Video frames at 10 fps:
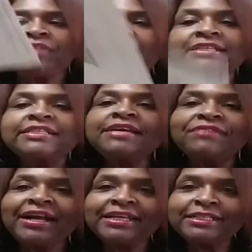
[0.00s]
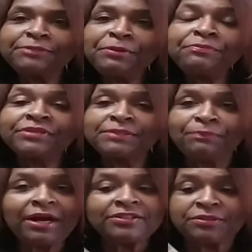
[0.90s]
And see if I can get these people to
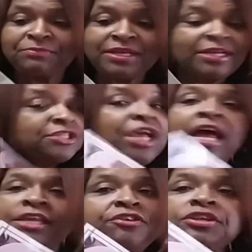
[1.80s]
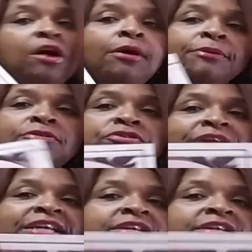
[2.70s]
sponsor me, because you know I'm going to do their